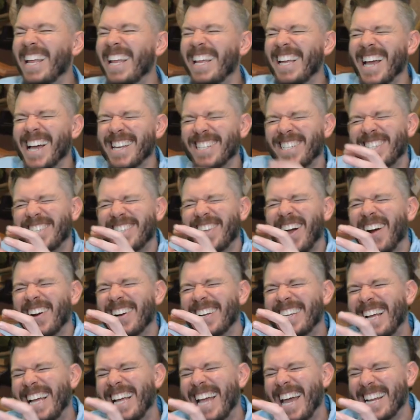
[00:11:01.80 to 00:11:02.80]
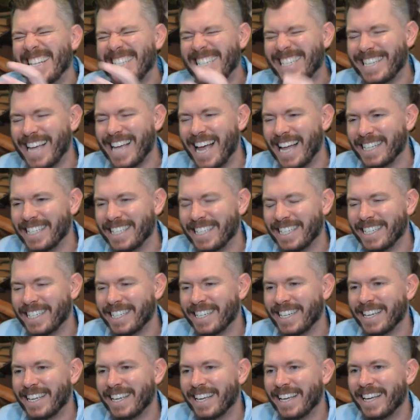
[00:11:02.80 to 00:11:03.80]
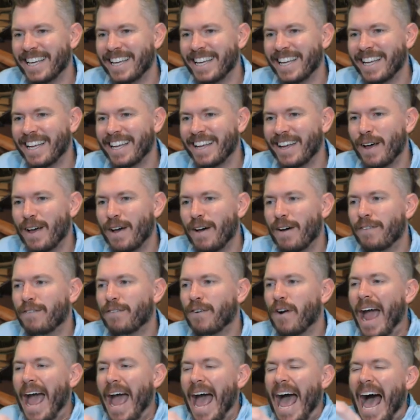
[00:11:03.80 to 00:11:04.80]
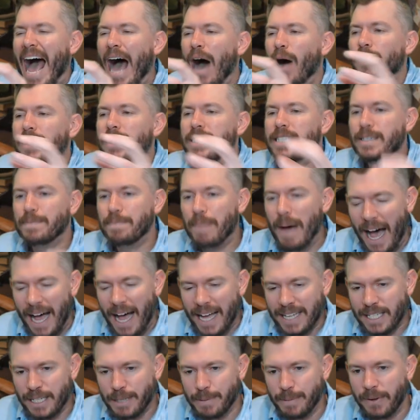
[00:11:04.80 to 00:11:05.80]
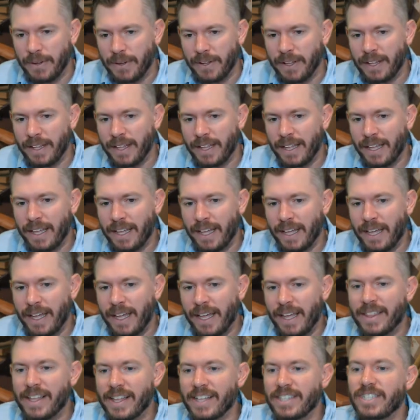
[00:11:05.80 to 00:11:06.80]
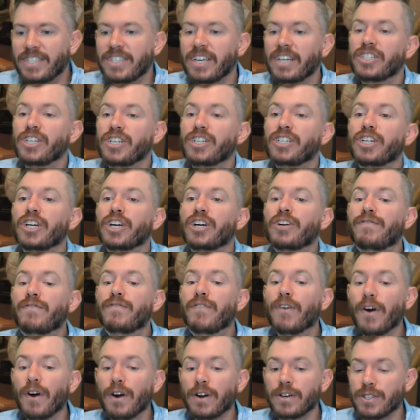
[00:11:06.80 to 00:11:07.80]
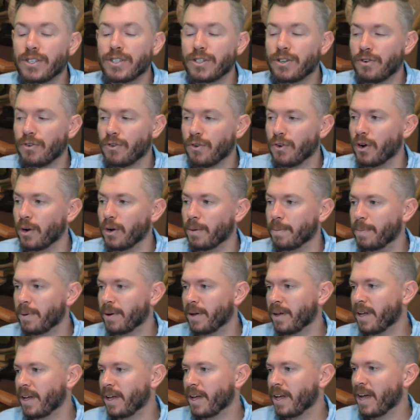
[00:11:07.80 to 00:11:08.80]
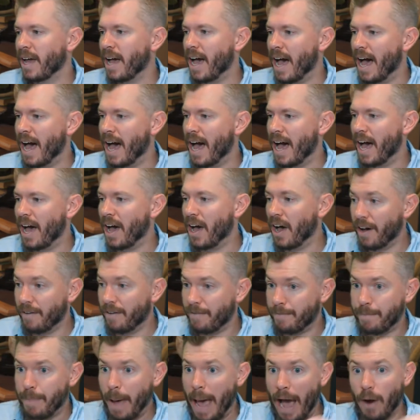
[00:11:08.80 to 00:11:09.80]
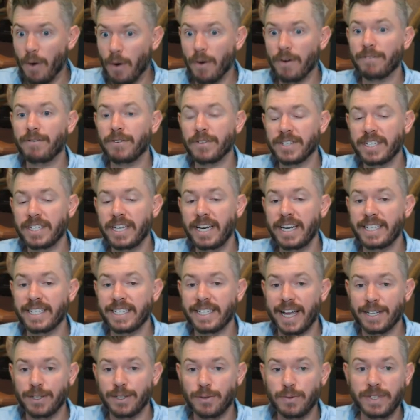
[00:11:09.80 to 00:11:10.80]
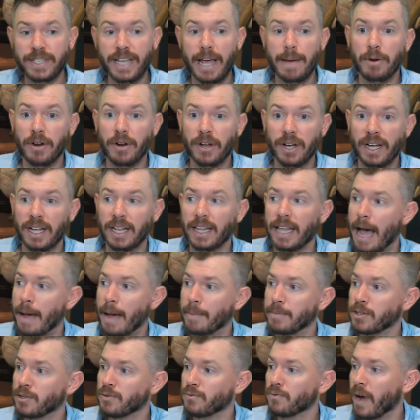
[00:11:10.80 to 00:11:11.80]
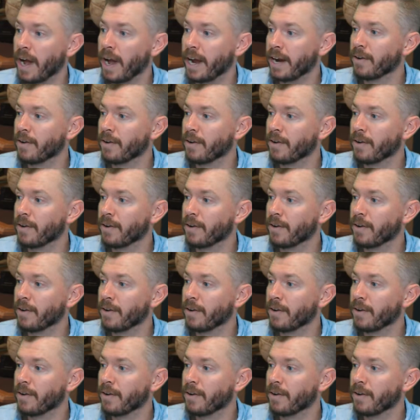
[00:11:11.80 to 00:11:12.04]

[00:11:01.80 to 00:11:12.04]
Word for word: you start to get a sense for how it's possible that such a diverse group uh, of powerful city states was able to collapse right